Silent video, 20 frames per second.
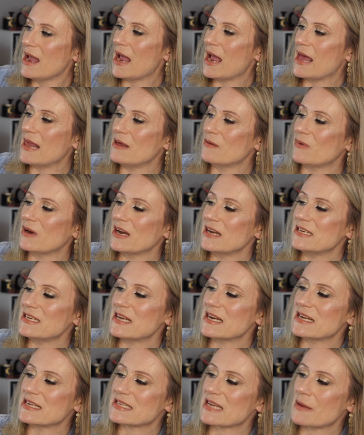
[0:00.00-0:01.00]
And then what I
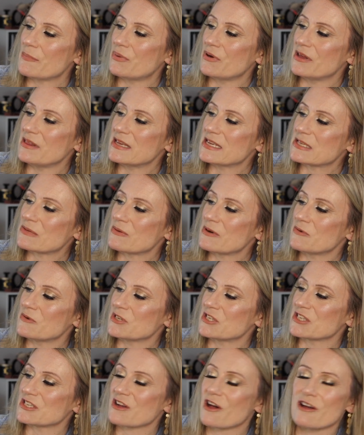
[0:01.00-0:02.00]
did is I put this one,
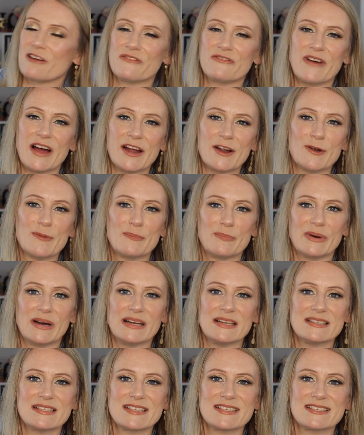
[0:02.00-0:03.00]
which is called Fire
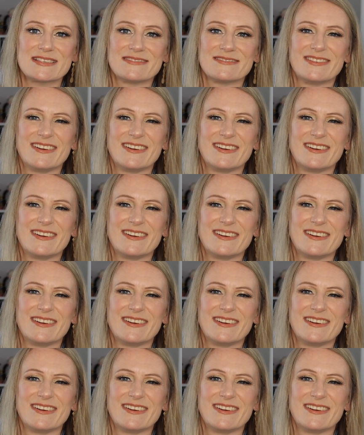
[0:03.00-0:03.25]
Butts,